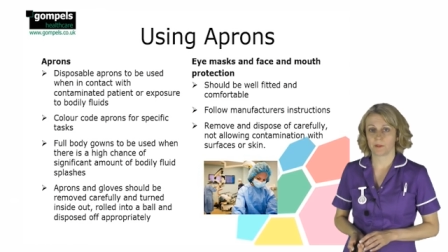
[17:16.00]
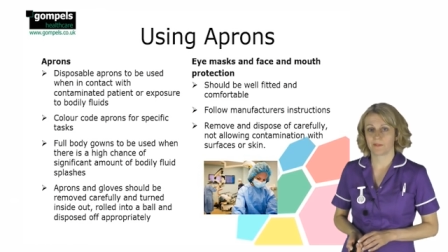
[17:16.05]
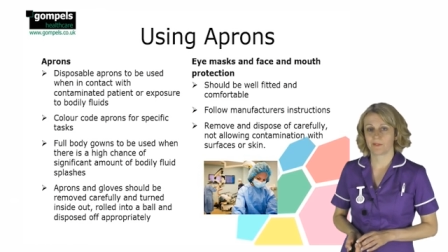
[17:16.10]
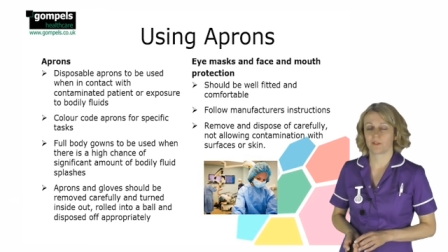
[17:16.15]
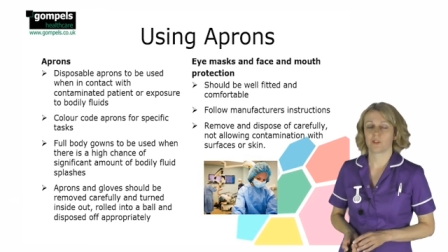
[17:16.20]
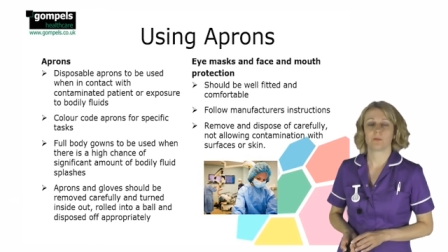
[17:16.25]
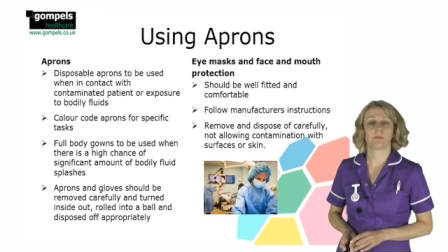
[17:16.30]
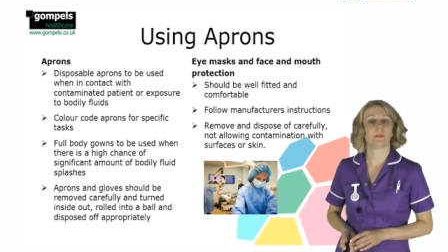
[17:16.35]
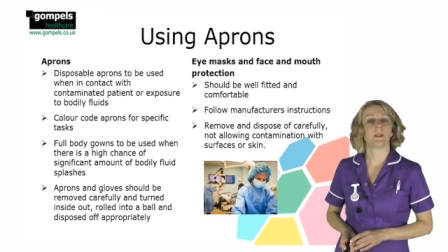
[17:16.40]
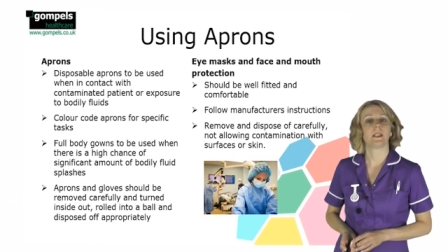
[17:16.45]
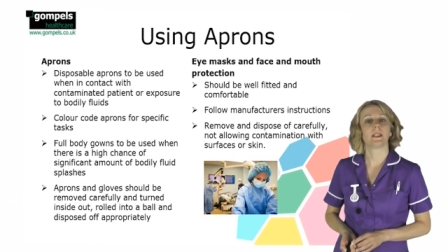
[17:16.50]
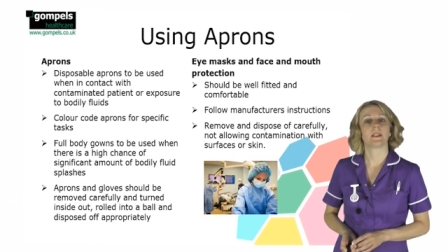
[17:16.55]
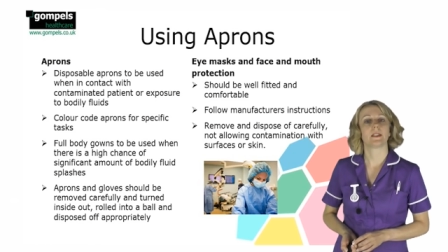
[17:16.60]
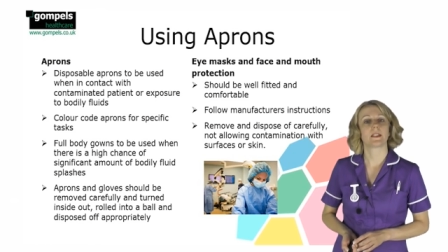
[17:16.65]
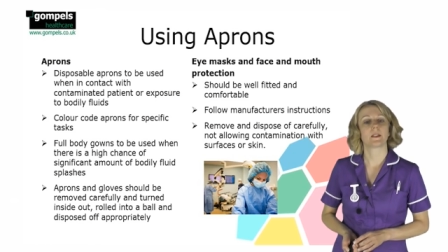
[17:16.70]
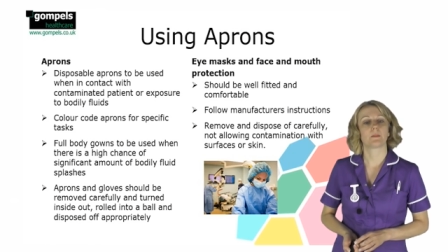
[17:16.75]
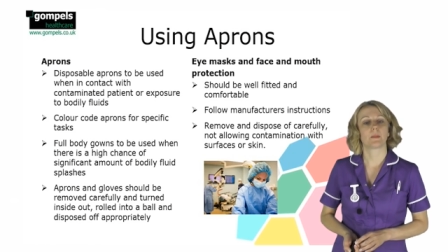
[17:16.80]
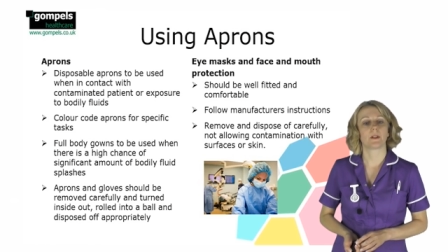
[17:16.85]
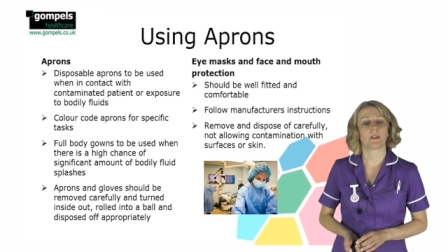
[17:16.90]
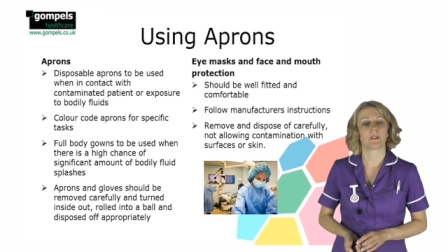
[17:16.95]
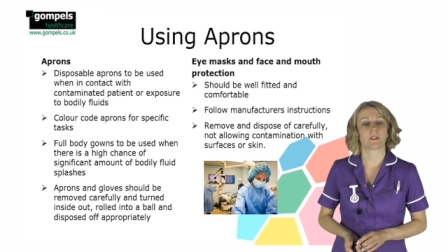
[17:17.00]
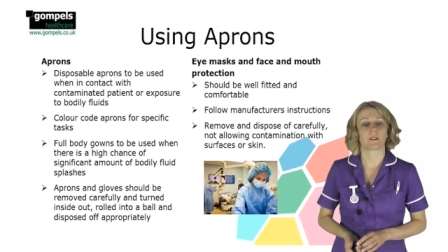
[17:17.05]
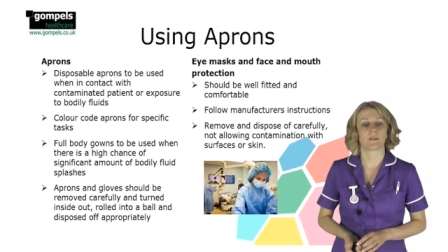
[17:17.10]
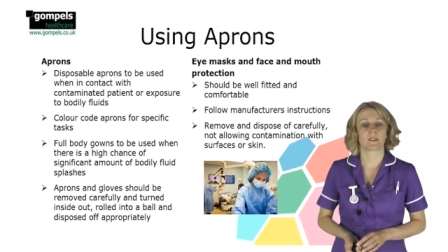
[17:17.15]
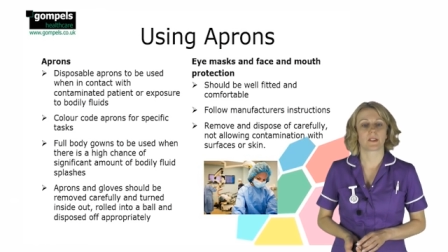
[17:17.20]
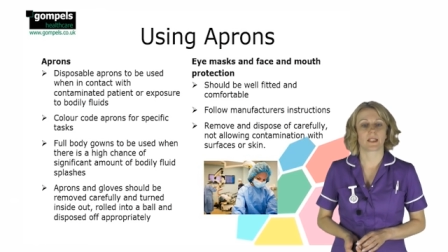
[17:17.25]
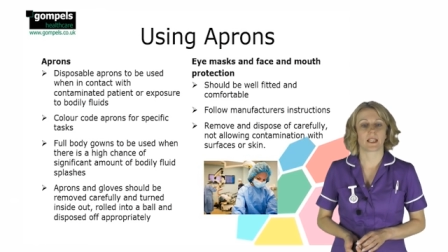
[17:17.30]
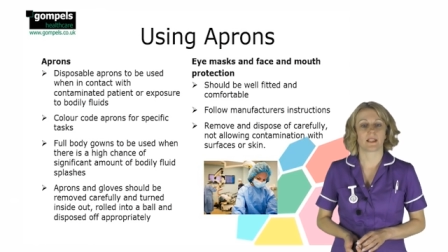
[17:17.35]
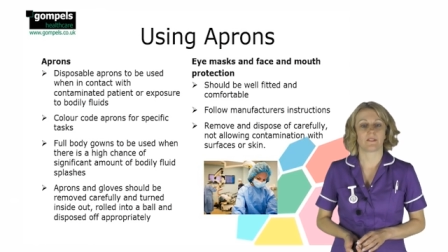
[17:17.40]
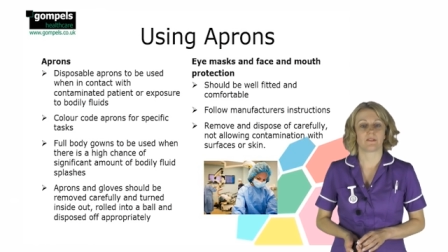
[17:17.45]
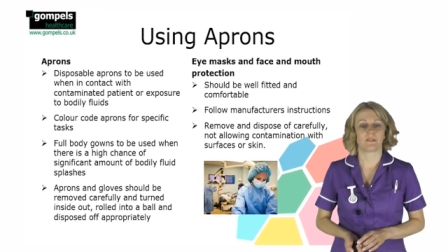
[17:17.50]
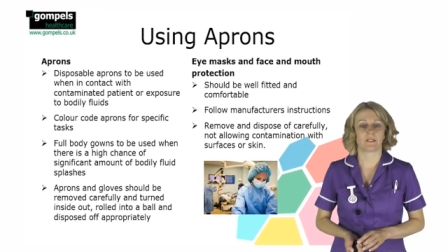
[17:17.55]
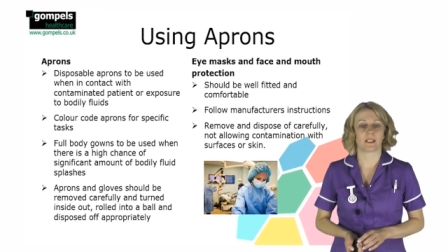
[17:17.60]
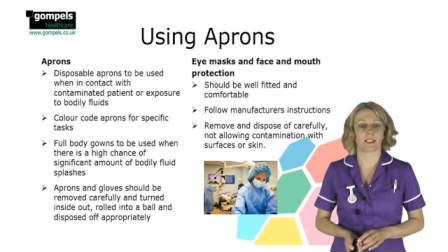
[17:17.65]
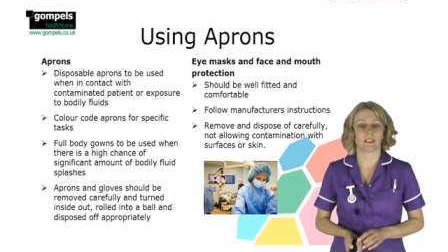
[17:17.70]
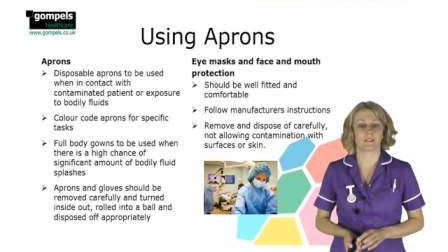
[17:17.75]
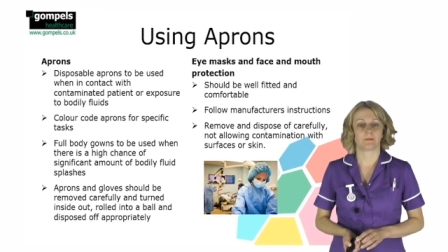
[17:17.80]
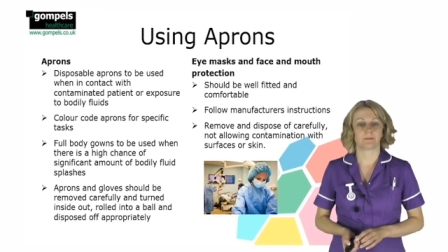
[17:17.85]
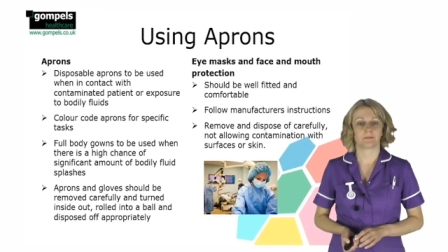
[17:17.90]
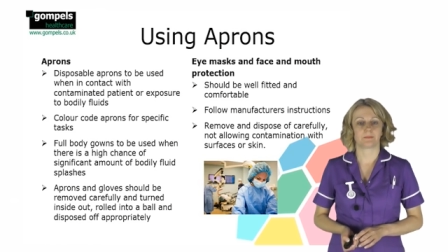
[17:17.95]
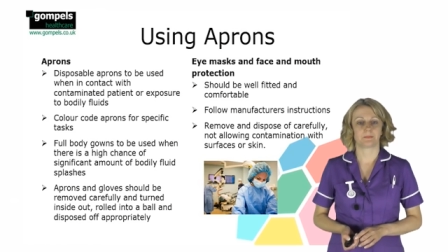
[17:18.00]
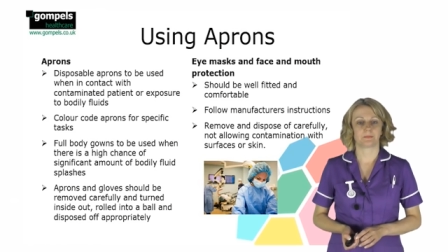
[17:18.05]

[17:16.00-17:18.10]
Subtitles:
before being disposed of safely.